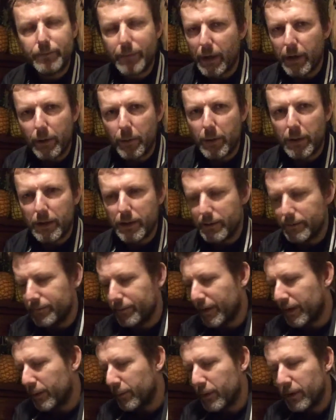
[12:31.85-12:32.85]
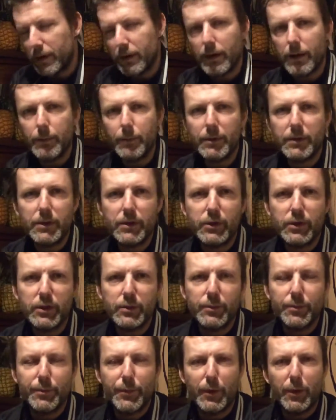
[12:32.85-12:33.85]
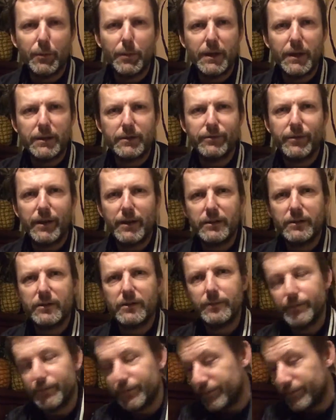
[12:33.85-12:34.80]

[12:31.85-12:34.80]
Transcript: I don't want it. I don't want to clean my dishes with Brian May's face.